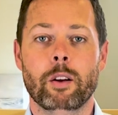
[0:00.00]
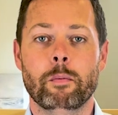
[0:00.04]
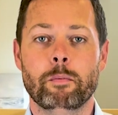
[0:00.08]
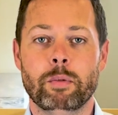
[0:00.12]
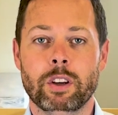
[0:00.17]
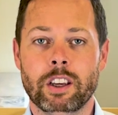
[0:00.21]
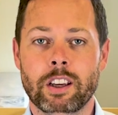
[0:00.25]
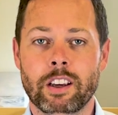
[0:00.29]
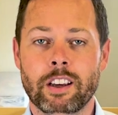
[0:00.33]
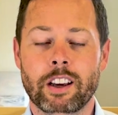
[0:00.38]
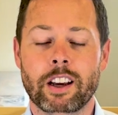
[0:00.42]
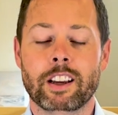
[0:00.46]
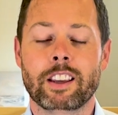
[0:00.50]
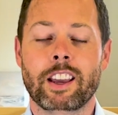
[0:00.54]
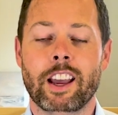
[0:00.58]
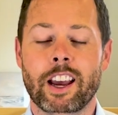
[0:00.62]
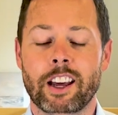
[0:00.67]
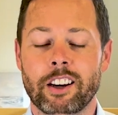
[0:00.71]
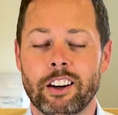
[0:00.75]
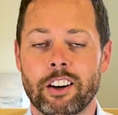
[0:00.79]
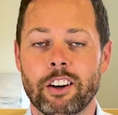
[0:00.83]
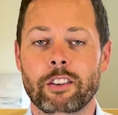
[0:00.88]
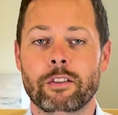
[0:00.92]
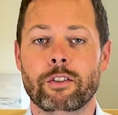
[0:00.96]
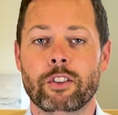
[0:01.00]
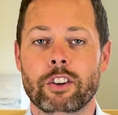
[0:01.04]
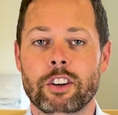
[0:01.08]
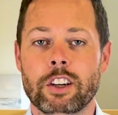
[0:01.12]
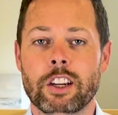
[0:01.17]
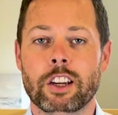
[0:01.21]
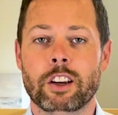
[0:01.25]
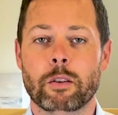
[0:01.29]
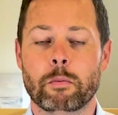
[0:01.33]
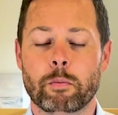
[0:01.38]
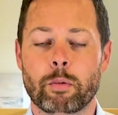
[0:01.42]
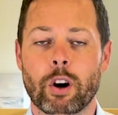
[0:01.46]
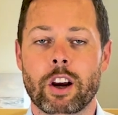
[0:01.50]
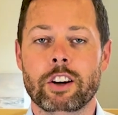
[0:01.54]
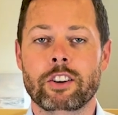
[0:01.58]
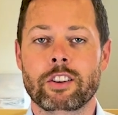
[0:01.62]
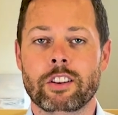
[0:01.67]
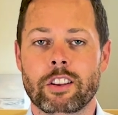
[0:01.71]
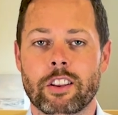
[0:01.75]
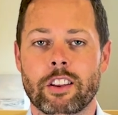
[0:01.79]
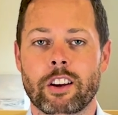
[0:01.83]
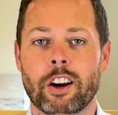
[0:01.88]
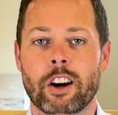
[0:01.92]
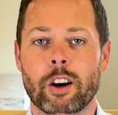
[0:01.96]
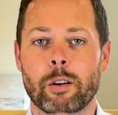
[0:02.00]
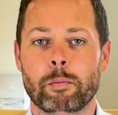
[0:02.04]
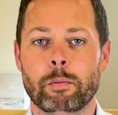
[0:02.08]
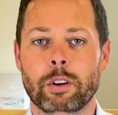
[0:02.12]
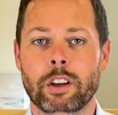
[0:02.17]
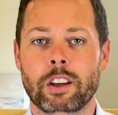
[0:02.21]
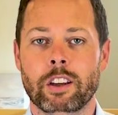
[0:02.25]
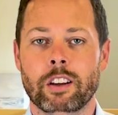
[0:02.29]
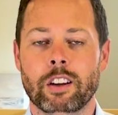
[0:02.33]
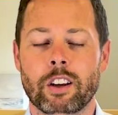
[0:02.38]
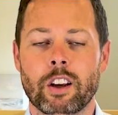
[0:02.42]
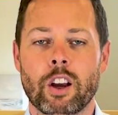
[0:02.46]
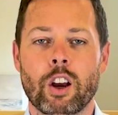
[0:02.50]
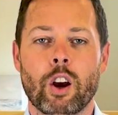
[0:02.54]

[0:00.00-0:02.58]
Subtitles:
be a candidate for decompression therapy.